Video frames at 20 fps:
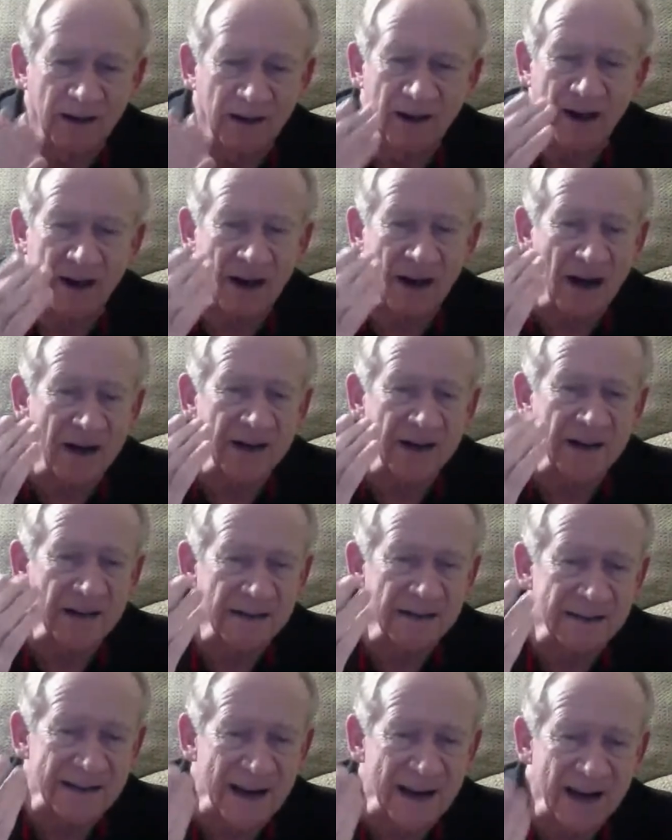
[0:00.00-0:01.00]

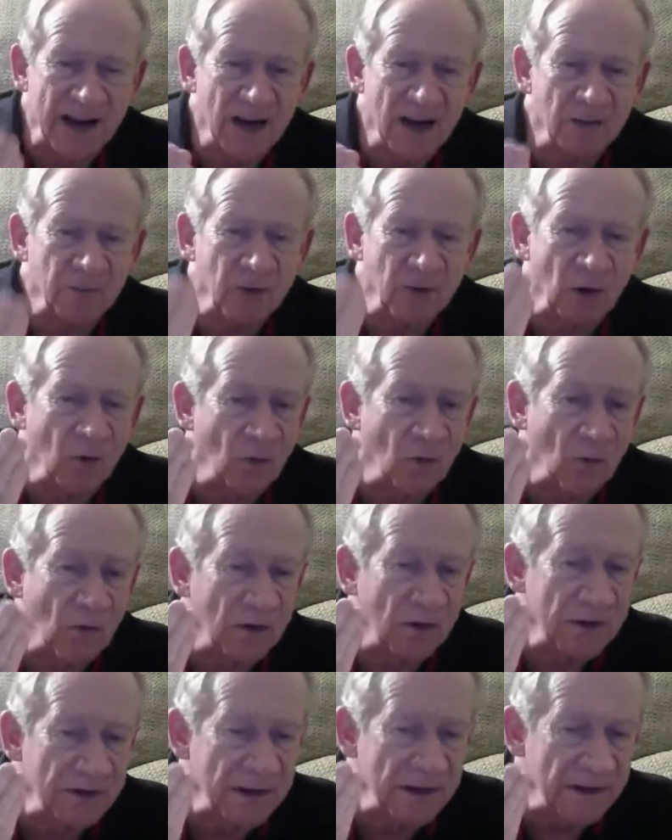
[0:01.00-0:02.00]
God-damned
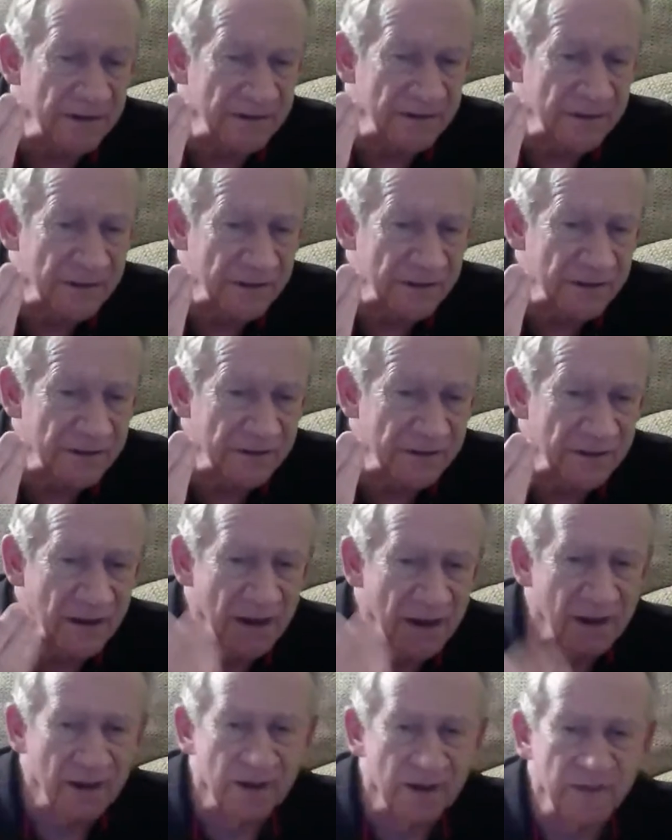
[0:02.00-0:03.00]
ordinances,
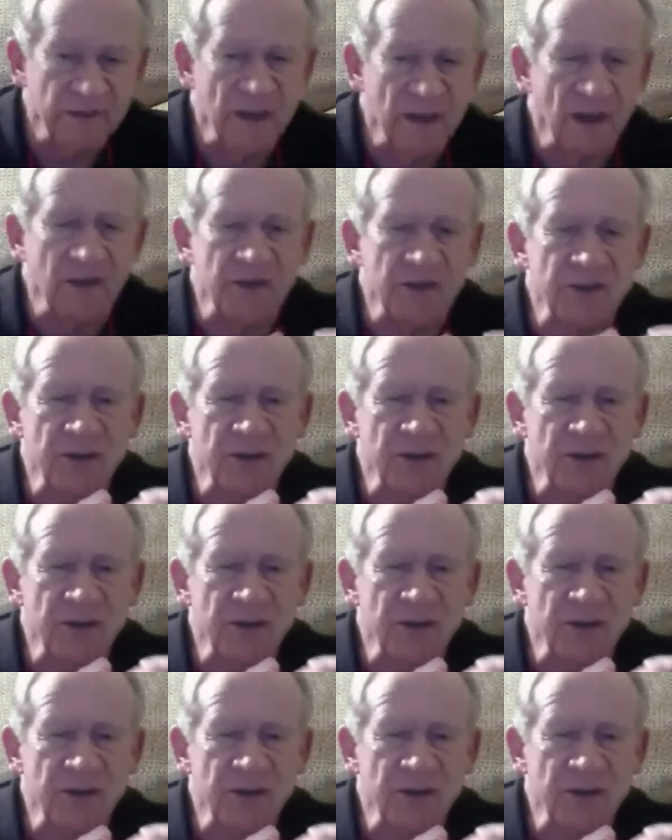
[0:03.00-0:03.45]
their